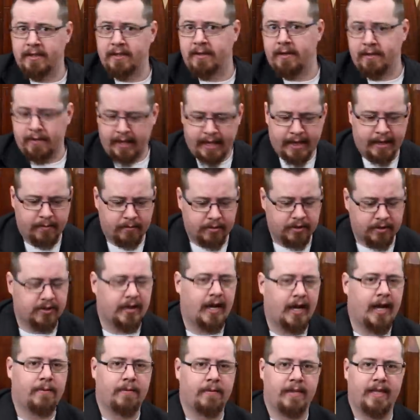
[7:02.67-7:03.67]
So yeah, we'll
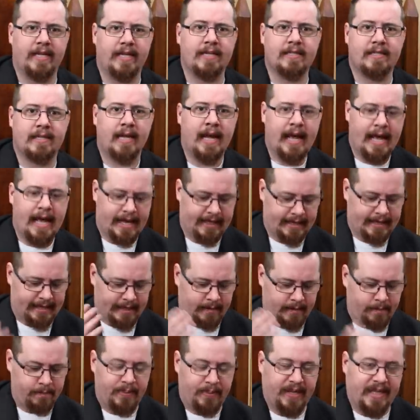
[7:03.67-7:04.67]
try it with this. And
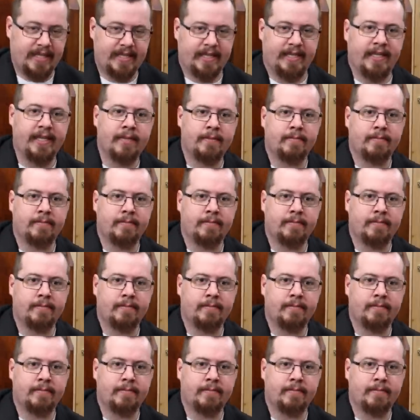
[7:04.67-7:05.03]
they're beating